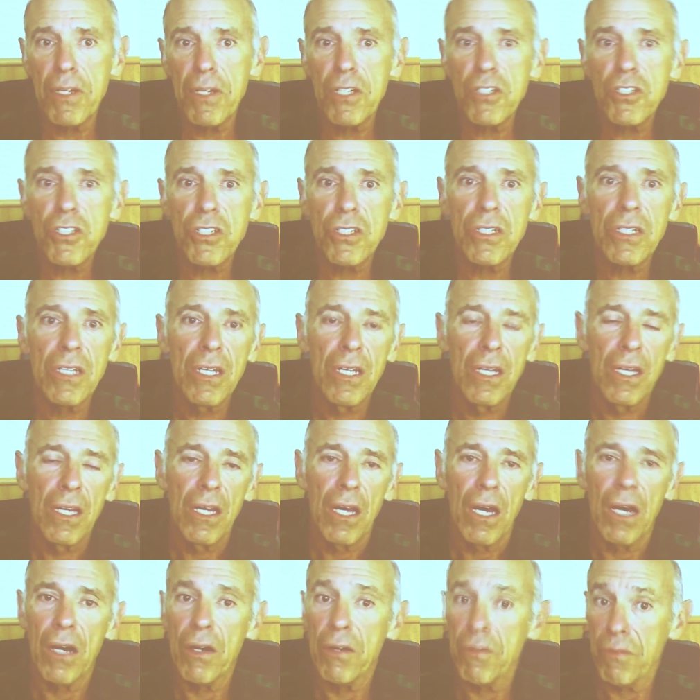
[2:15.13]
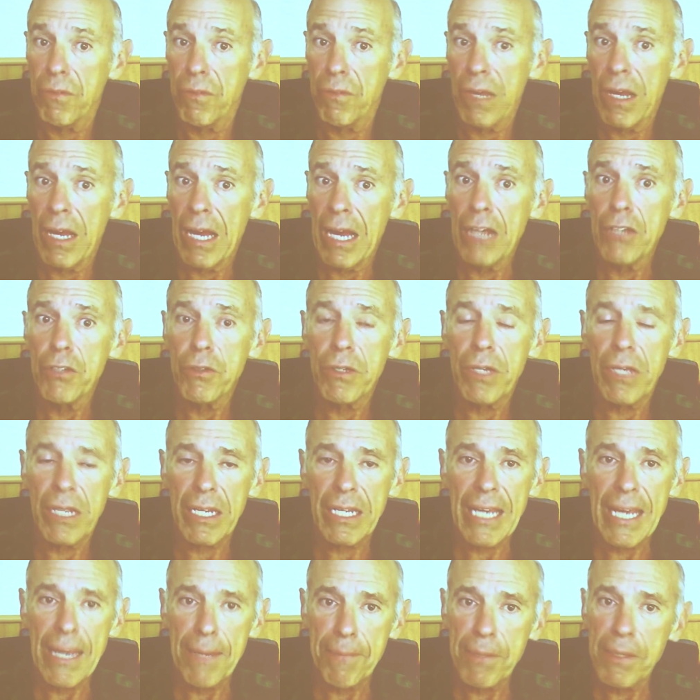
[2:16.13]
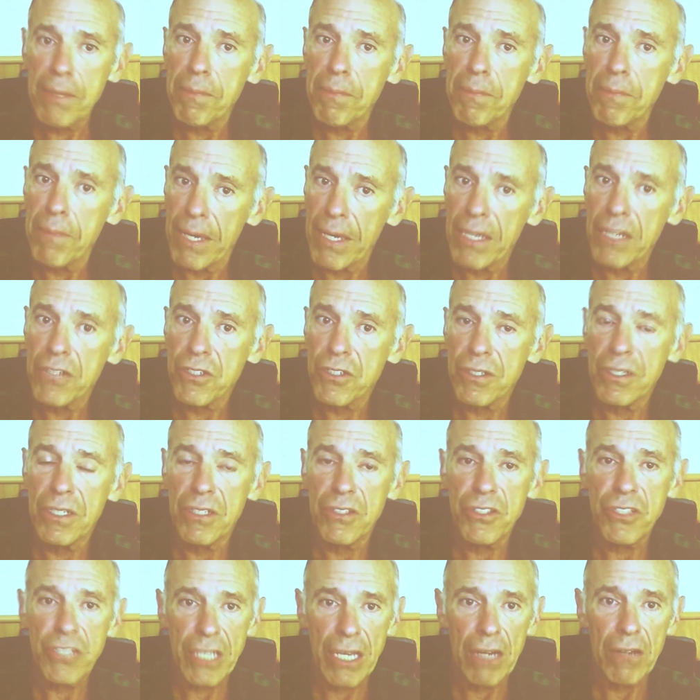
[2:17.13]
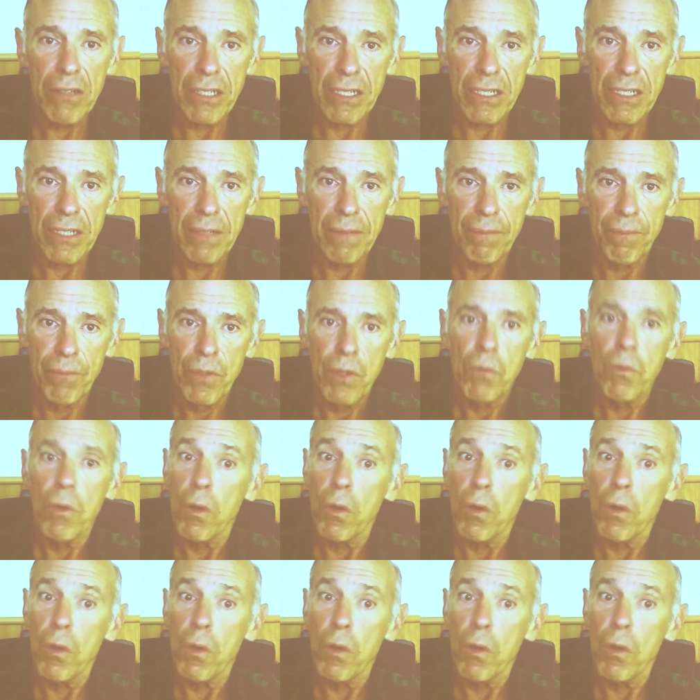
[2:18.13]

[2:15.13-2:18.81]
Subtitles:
I mentioned how you get a camping badge in scouting.